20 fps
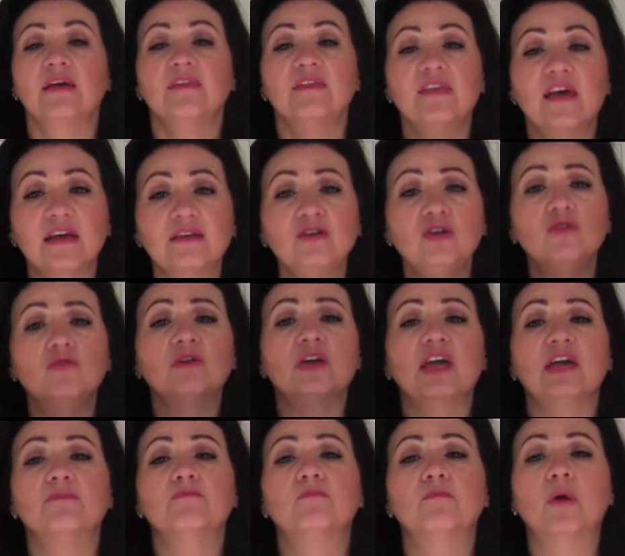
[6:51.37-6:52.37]
Then you
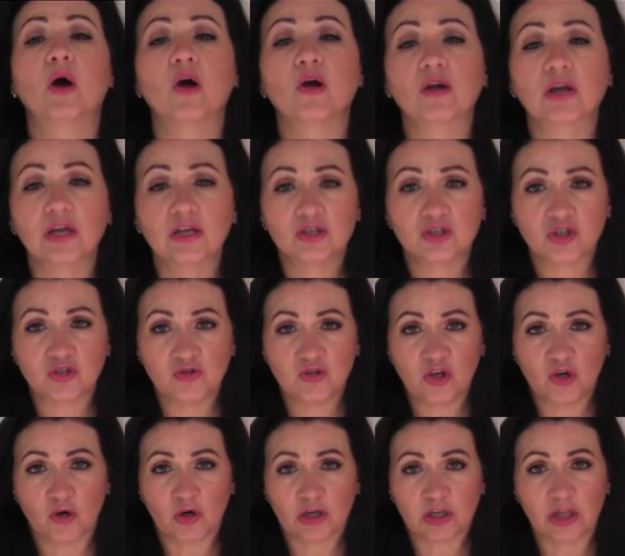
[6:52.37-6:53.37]
can market to
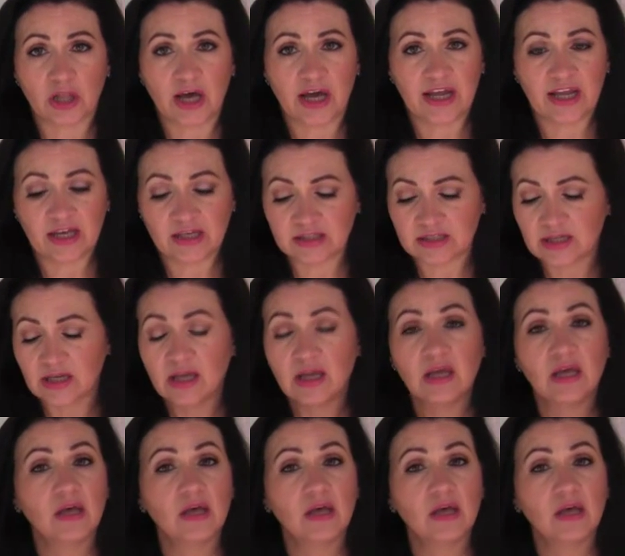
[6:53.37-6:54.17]
your clients